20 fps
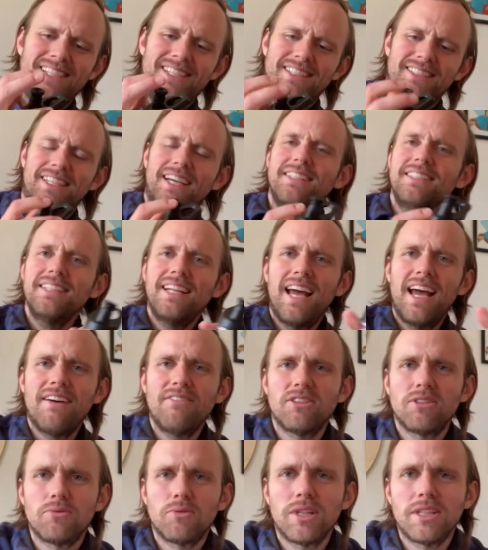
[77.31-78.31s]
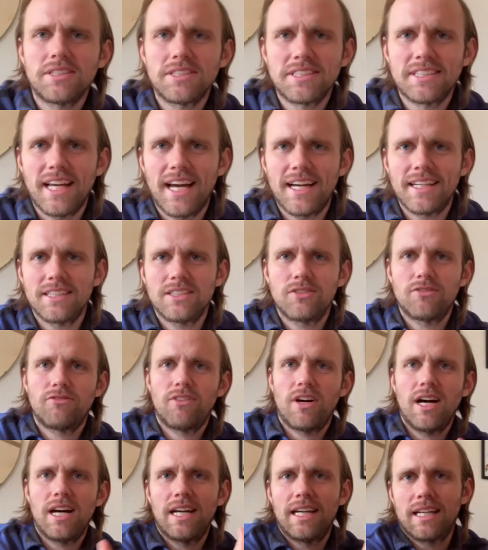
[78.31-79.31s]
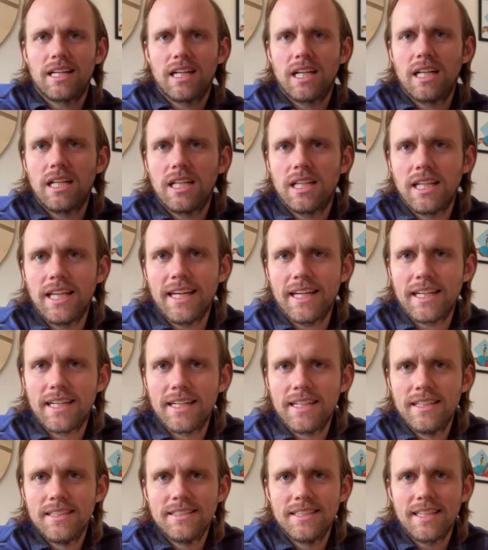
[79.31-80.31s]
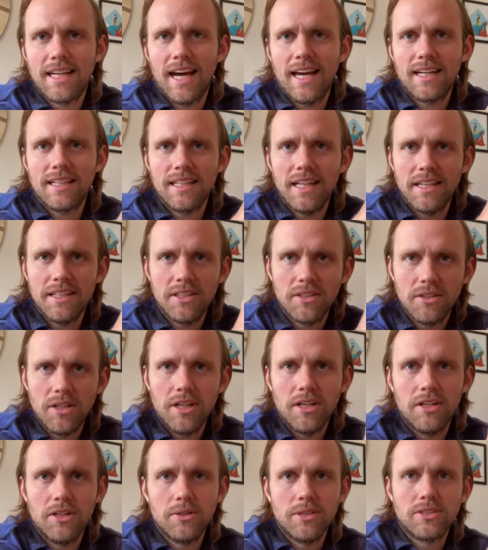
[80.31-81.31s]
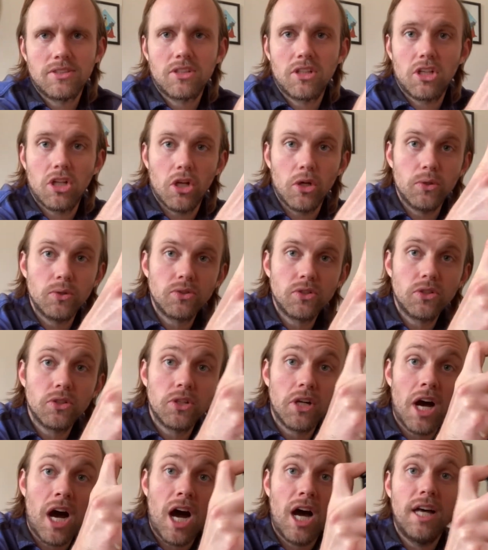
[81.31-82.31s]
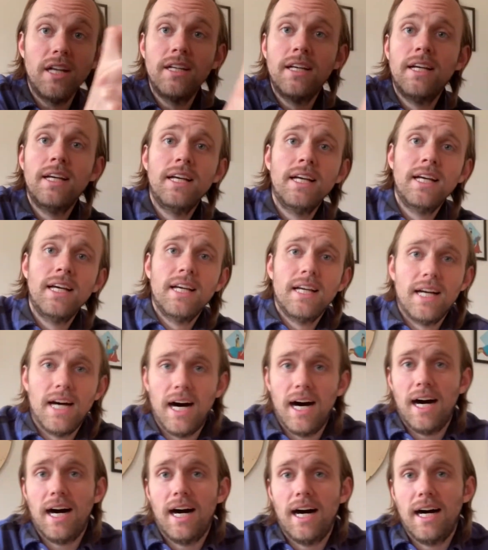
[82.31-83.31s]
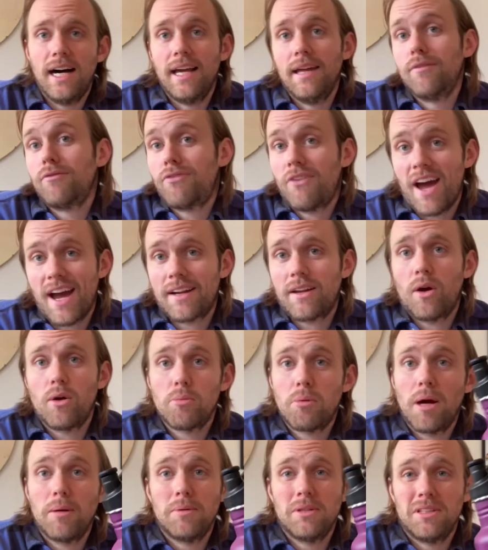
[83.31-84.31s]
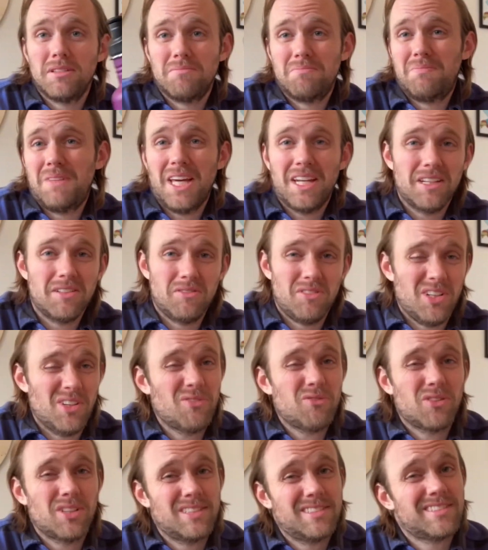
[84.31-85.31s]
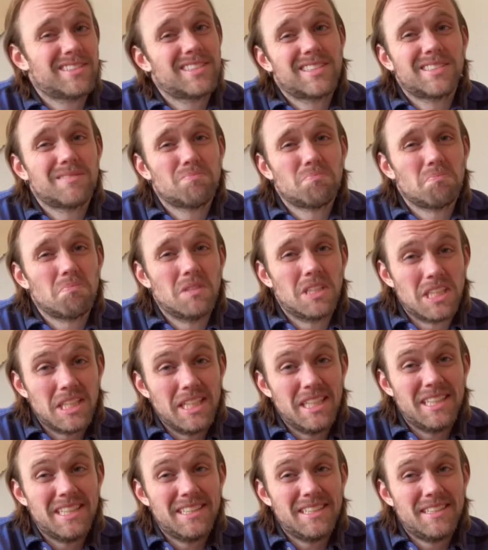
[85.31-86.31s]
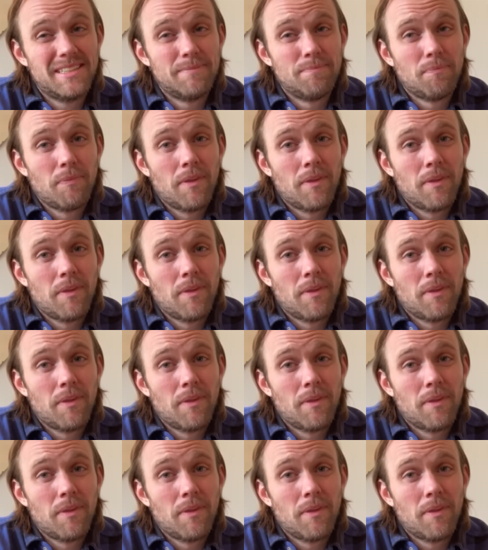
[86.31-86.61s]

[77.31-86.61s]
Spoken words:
doesn't have a real satisfying click to kind of let you know it's closed or not. In fact, I would probably get a different lid.